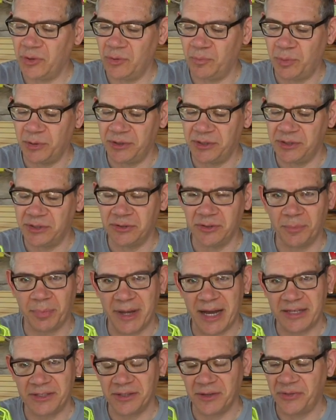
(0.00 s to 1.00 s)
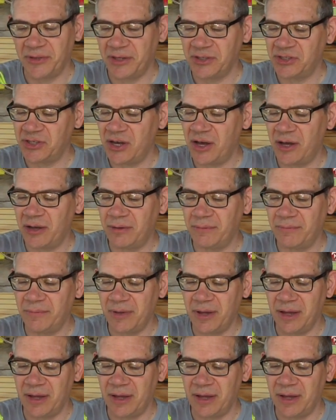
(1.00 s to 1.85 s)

you put these little plastic things on,